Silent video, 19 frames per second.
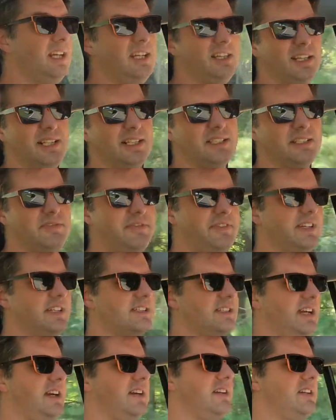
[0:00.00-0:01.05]
I'd like to fix
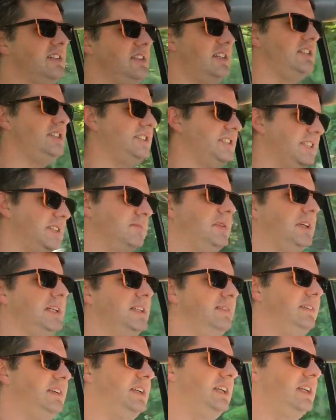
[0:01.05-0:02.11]
air conditioning, but
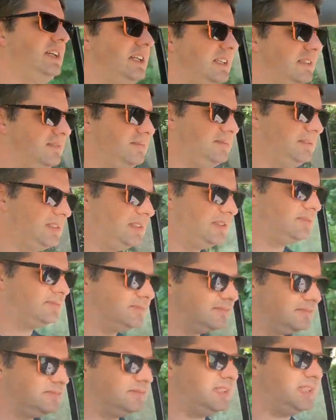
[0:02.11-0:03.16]

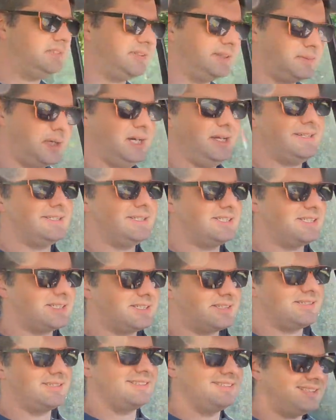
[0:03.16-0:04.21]
if I'm honest,
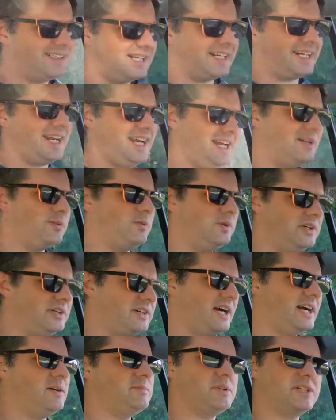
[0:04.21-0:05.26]
I kind of wonder
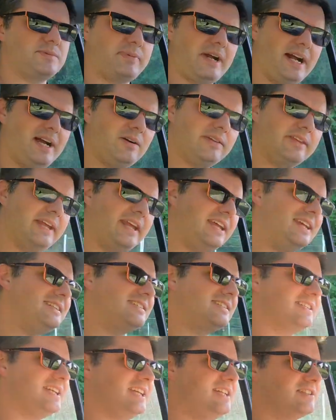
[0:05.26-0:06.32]
how much power the
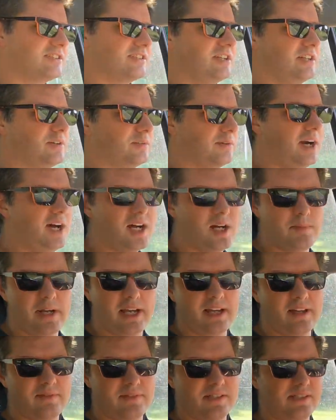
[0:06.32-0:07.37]
AC is going to rob
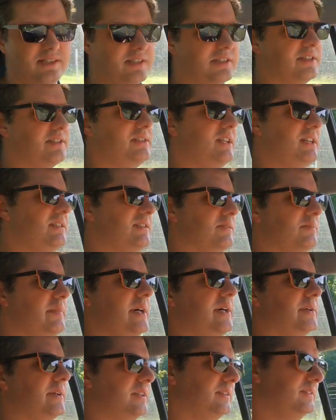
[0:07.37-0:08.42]
out of this little diesel
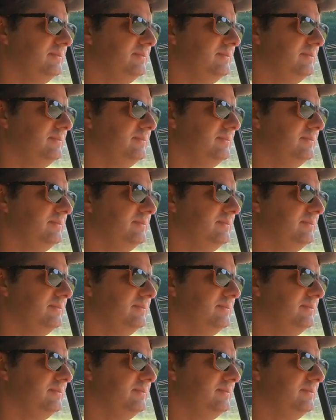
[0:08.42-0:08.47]
motor.